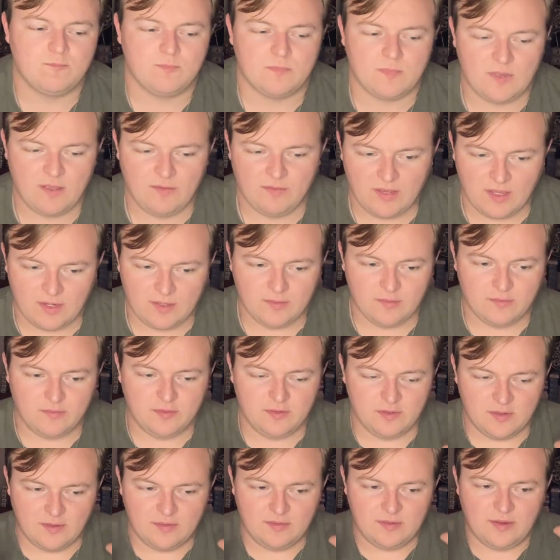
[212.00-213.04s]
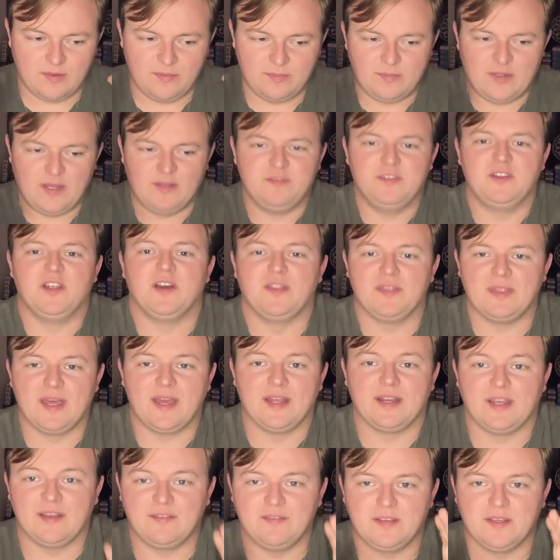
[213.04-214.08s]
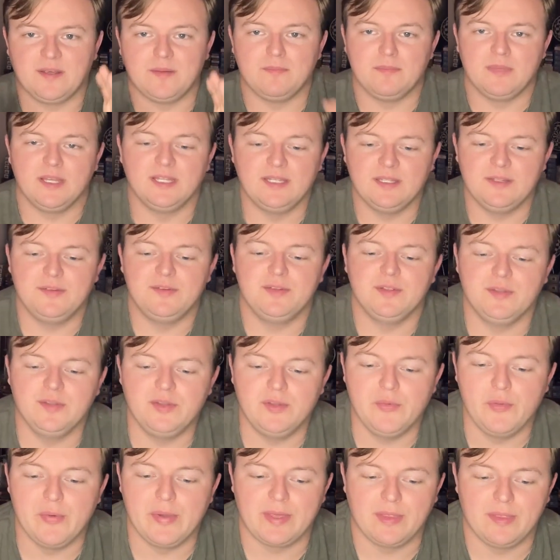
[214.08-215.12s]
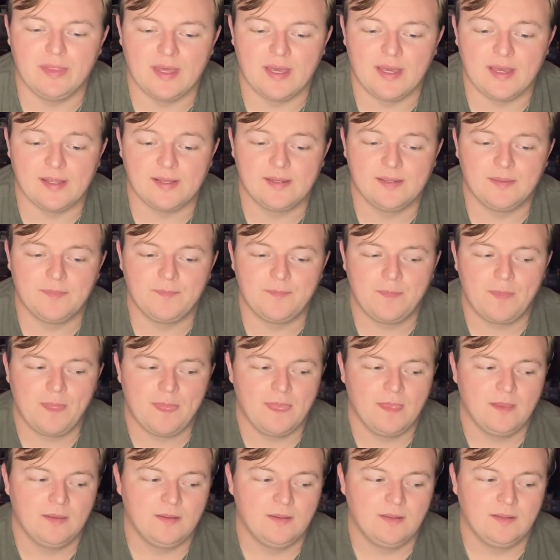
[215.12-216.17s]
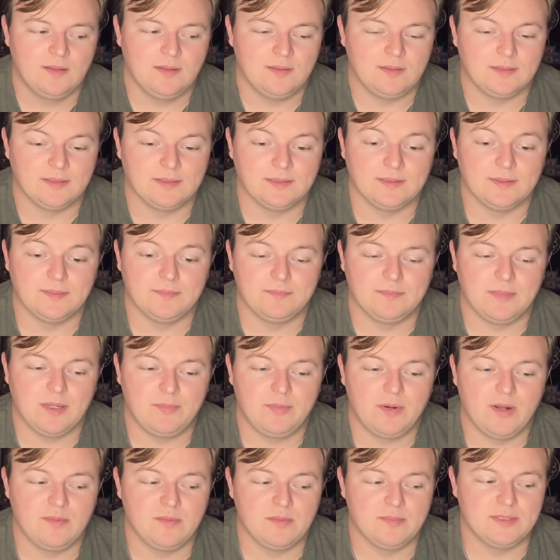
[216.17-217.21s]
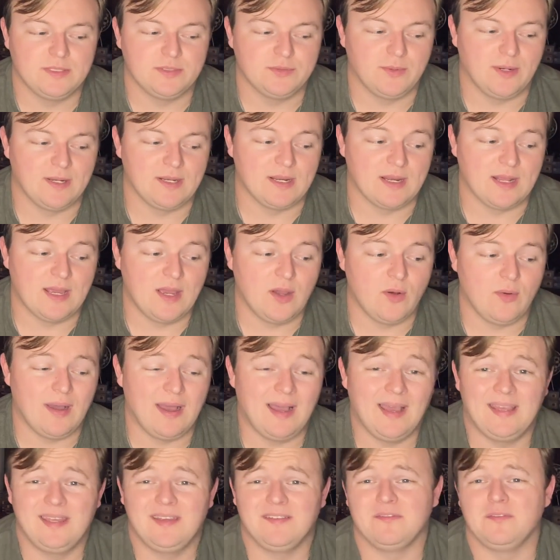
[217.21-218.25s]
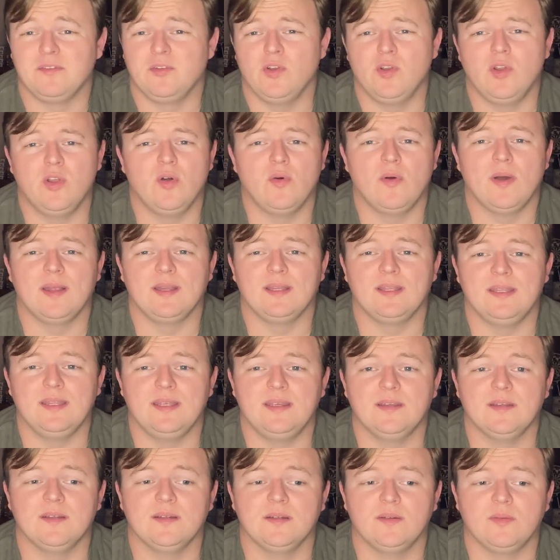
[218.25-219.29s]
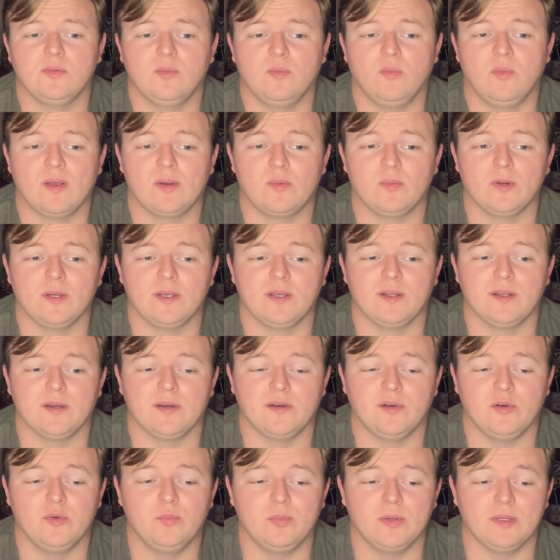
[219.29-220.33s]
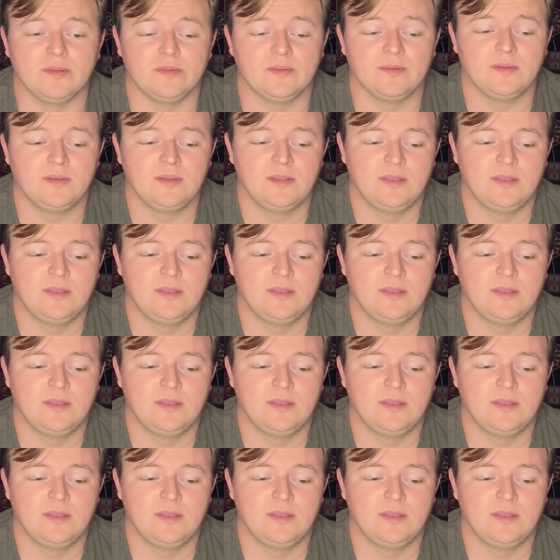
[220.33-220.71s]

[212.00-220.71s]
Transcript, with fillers: I've kind of, I've, I've done that. I've committed to doing that. Um, my problem is right now, I have no idea when we're gonna open.